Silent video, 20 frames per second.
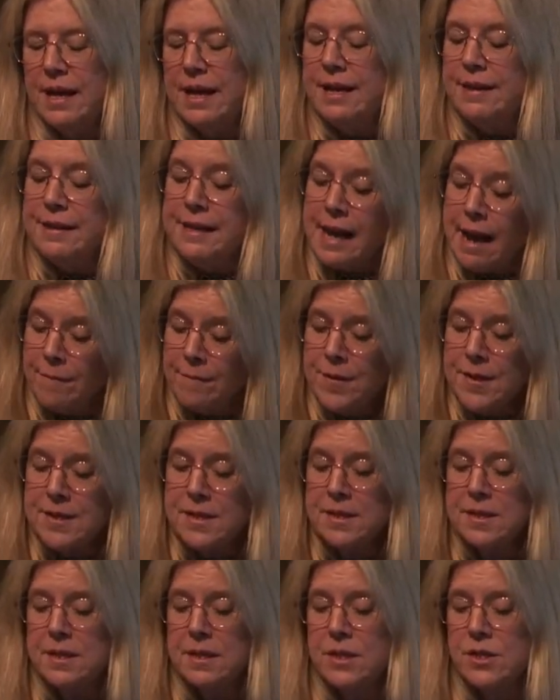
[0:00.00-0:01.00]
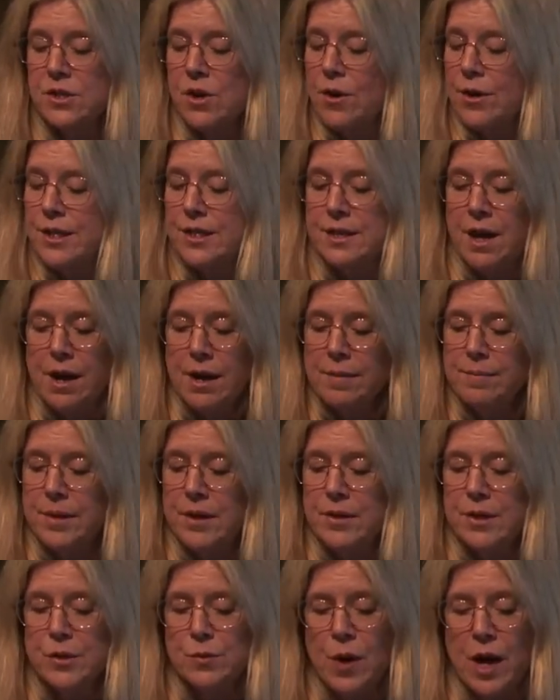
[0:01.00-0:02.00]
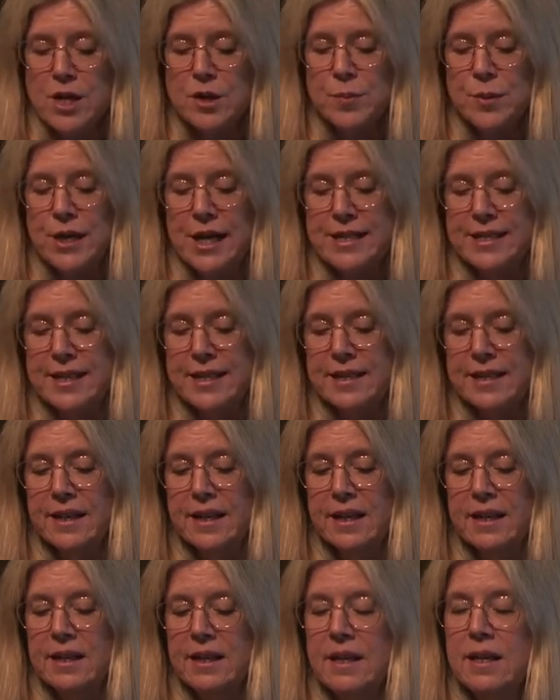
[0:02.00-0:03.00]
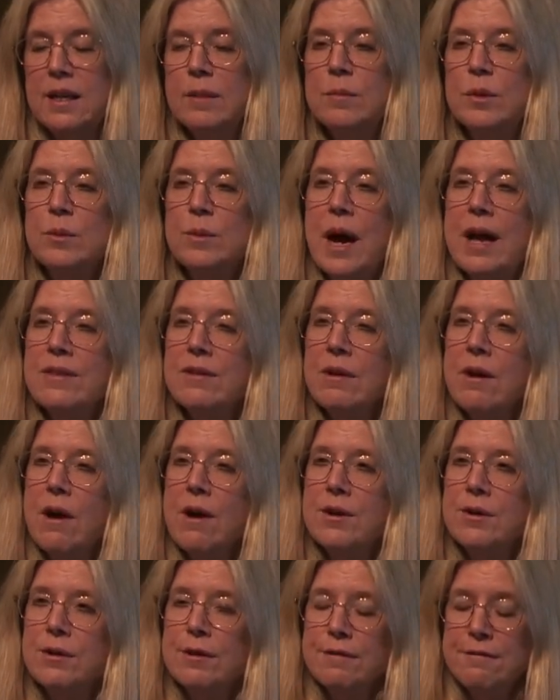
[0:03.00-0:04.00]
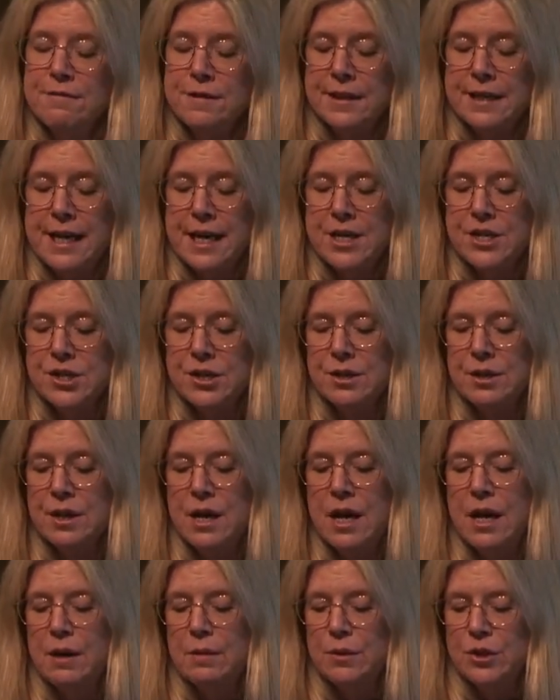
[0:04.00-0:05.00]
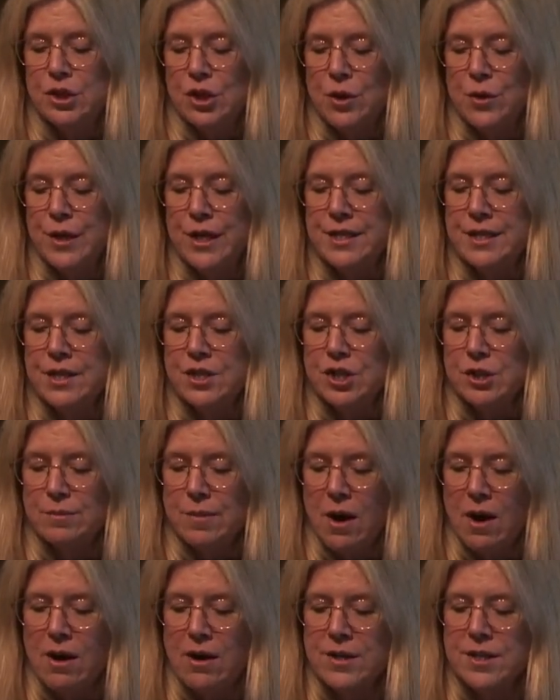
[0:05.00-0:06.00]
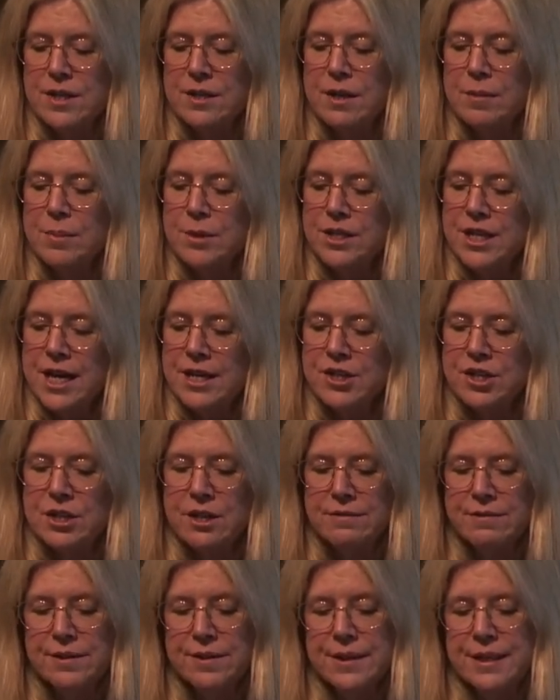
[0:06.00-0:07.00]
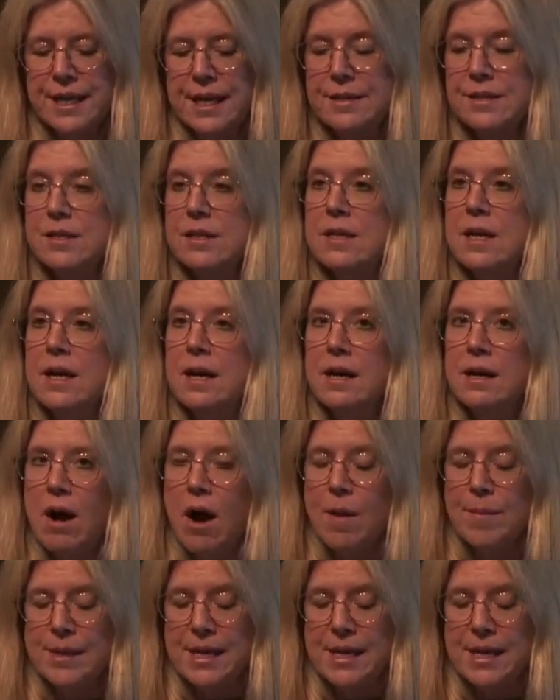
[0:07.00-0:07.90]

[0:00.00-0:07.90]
The emphasis in the song is not on Mira's Rajput identity, but rather on her affiliation with jogis and chamars and their protection of her against a common